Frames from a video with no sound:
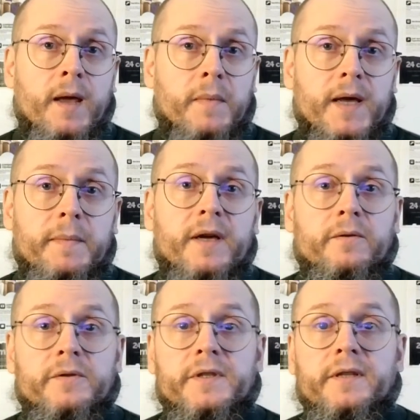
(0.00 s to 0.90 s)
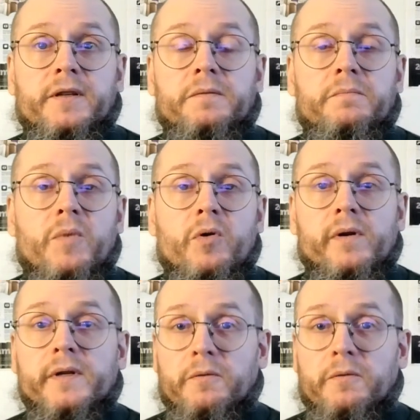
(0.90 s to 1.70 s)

may be considered morally